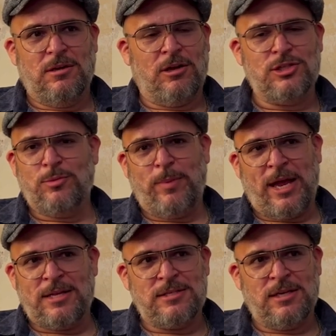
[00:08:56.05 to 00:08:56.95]
Also
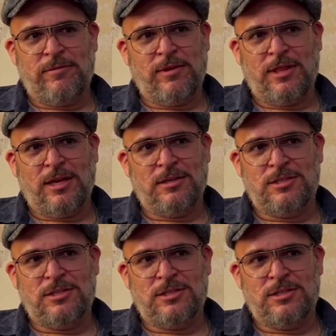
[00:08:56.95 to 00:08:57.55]
bands and everything.